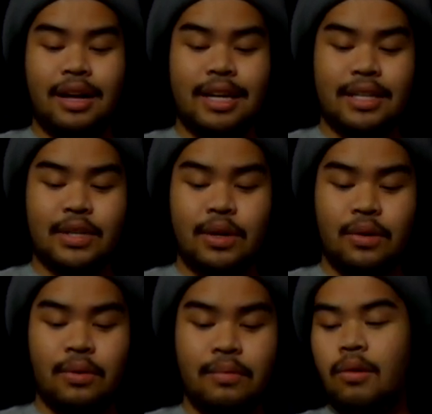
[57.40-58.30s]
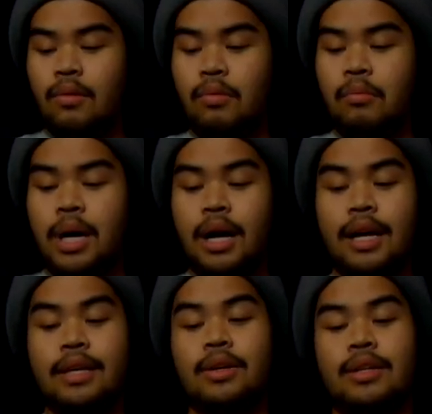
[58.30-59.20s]
on it, so... Oh
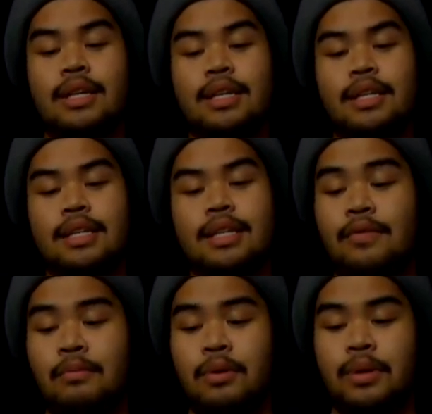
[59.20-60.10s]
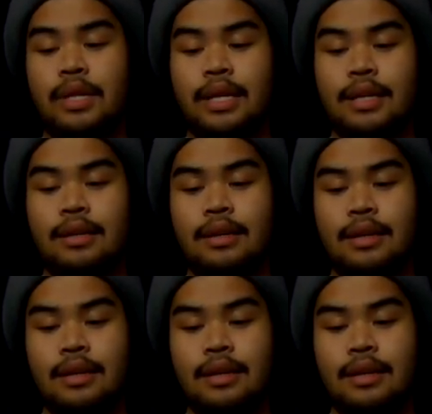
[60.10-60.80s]
my goodness. I have a broken in